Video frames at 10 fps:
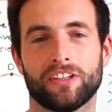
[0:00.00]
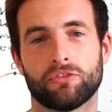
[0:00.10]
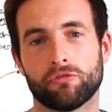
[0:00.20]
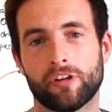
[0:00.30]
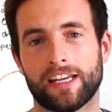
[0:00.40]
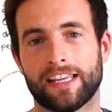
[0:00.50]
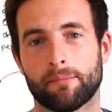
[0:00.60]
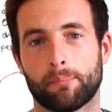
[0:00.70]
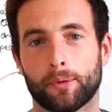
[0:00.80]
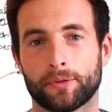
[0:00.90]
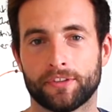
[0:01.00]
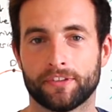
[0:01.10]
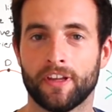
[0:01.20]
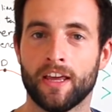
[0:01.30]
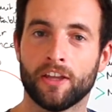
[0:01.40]
it's really
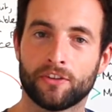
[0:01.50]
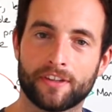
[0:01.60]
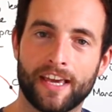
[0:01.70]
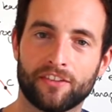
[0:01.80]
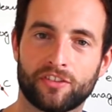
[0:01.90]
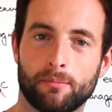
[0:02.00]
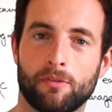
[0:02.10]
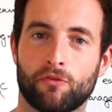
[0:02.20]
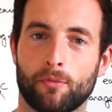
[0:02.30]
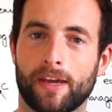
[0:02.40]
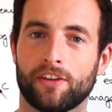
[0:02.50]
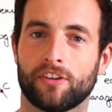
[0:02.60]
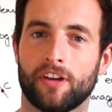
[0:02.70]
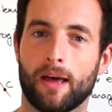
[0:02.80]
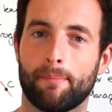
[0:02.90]
important to get some
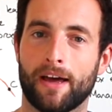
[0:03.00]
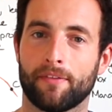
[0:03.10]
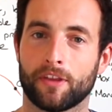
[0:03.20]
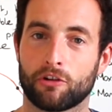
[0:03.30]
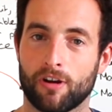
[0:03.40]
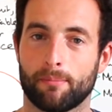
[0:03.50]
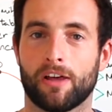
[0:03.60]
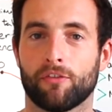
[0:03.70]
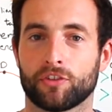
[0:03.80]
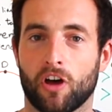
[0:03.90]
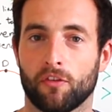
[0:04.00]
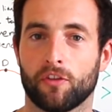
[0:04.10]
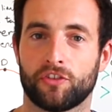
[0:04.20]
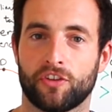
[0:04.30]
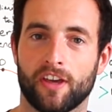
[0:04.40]
information about the grip levels on
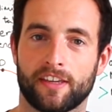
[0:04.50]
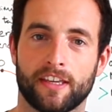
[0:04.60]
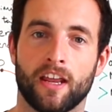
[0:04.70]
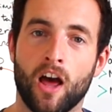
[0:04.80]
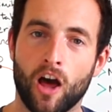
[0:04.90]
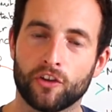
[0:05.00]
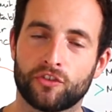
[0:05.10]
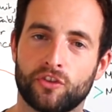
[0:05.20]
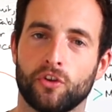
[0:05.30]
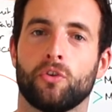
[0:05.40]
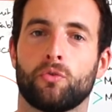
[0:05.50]
the circuit as soon